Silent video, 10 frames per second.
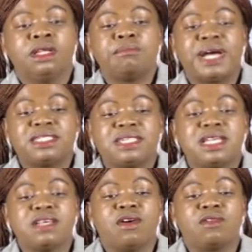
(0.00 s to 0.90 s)
Part
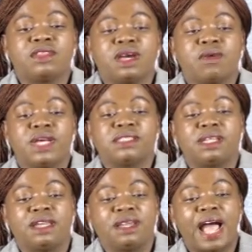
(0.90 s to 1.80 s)
E of the
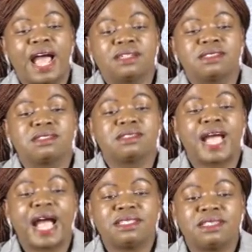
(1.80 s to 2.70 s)
question asked
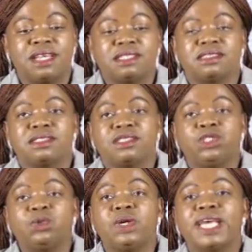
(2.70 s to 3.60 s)
candidates
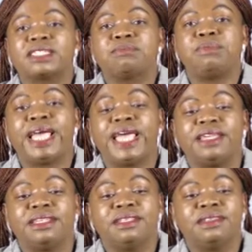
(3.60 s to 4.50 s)
to
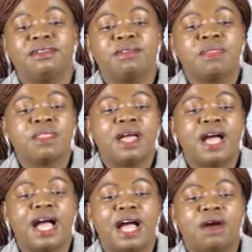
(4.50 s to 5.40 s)
explain
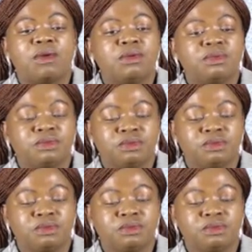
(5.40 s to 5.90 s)
how